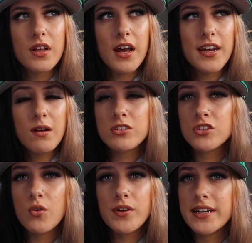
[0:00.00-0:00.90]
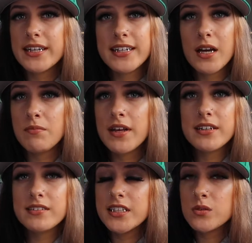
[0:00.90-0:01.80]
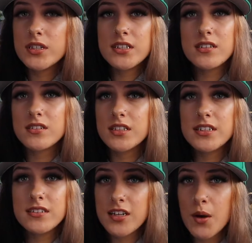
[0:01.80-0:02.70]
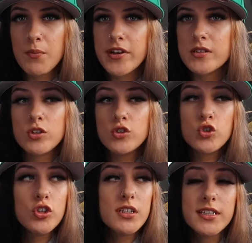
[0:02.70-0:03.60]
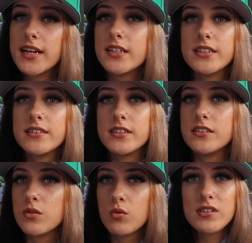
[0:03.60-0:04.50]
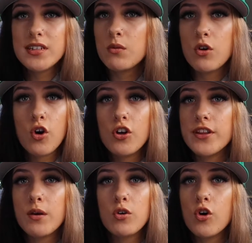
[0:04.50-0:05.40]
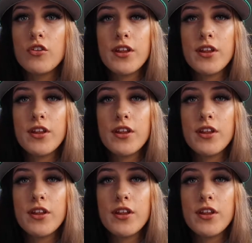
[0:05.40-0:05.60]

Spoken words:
And I was salty I didn't get them then, because these were in the time periods where you couldn't get Yeezys, and once they were gone, they were gone.